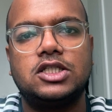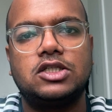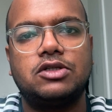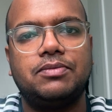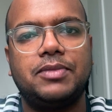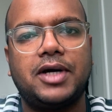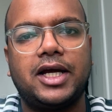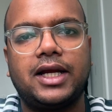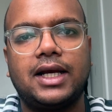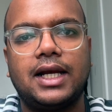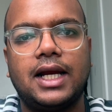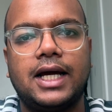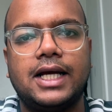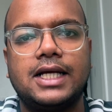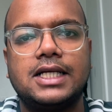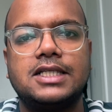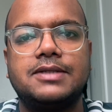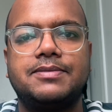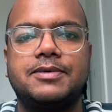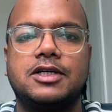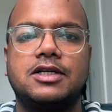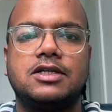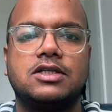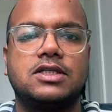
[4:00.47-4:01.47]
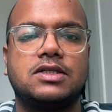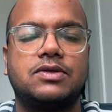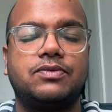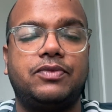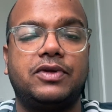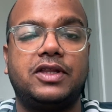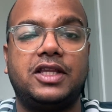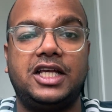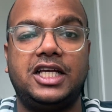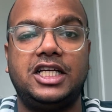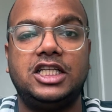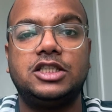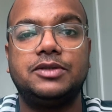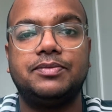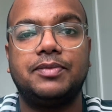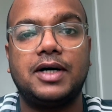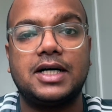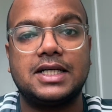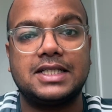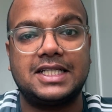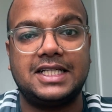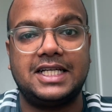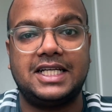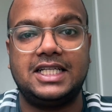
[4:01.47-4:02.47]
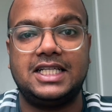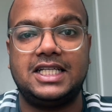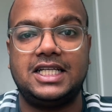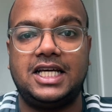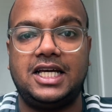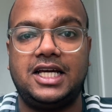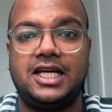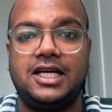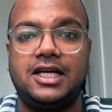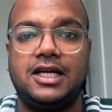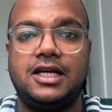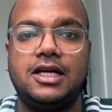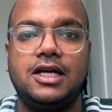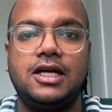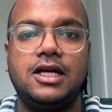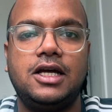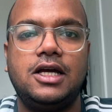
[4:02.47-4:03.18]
to my clients, because with each passing day,